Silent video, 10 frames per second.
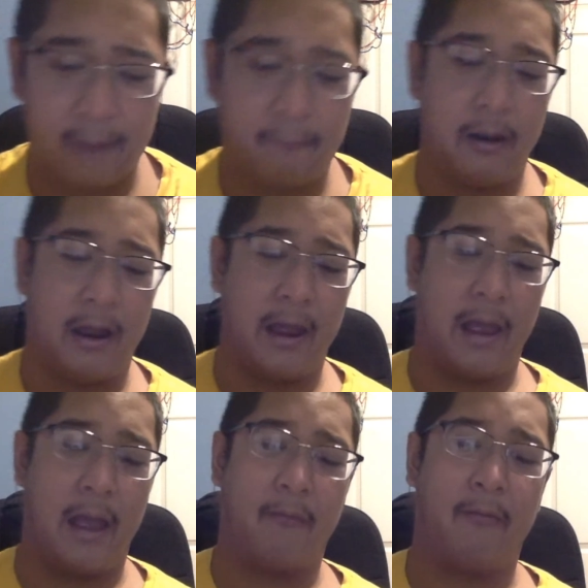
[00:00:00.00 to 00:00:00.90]
Fly,
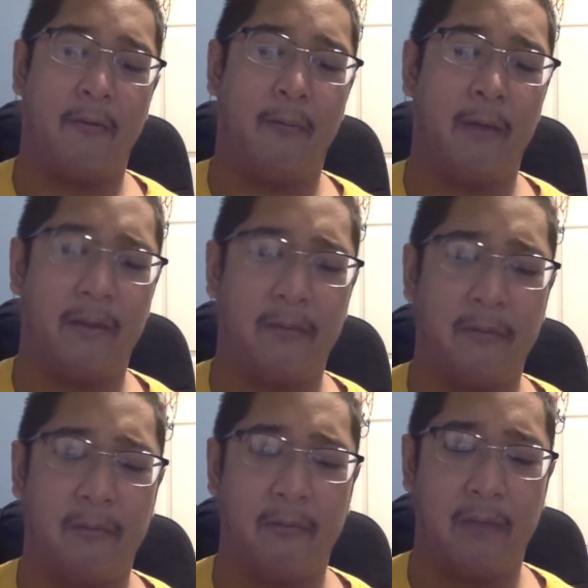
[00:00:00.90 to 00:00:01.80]
some random
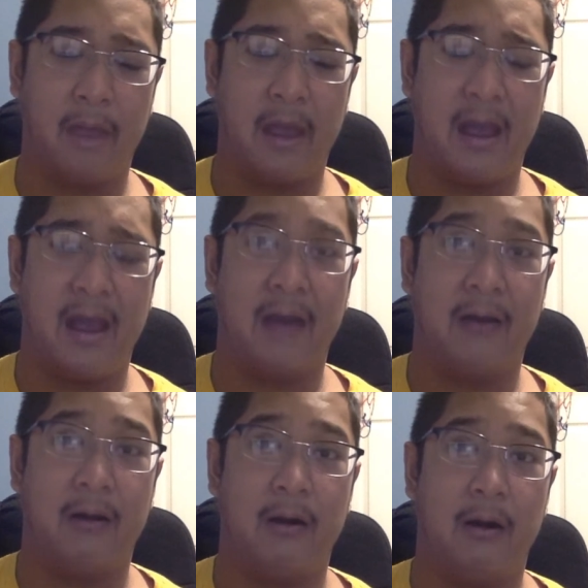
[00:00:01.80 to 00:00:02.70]
dude, and
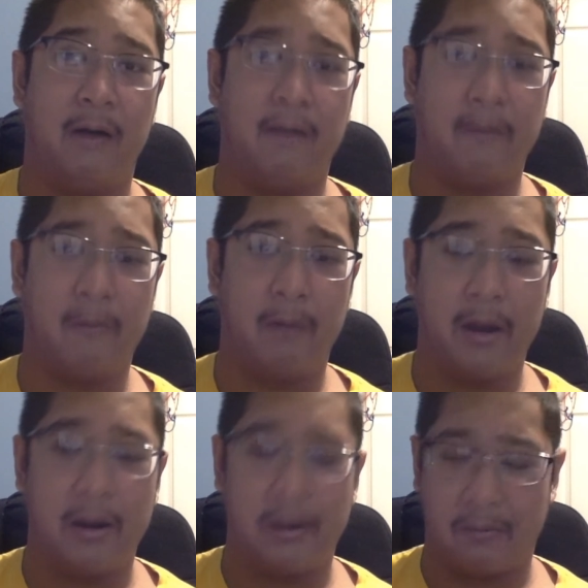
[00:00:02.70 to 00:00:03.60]
a few
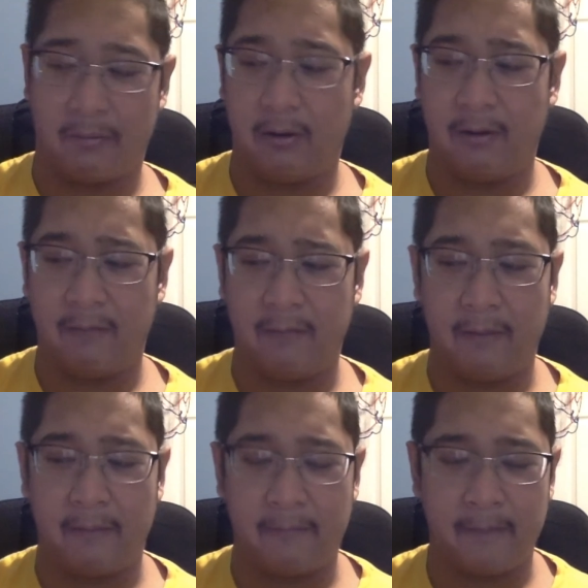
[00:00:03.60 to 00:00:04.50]
others are
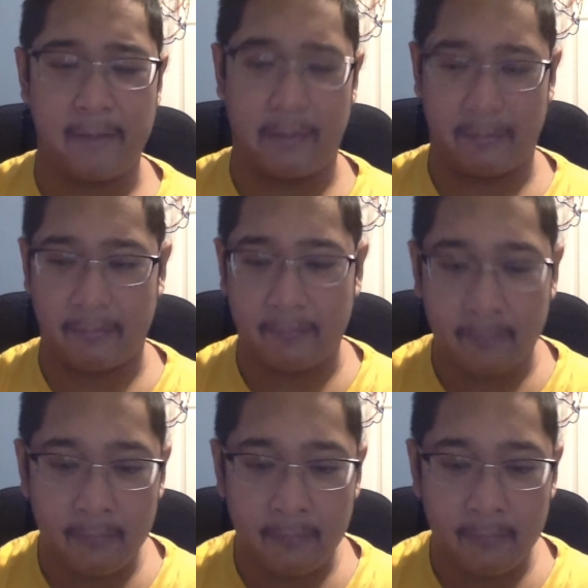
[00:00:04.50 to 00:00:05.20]
very famous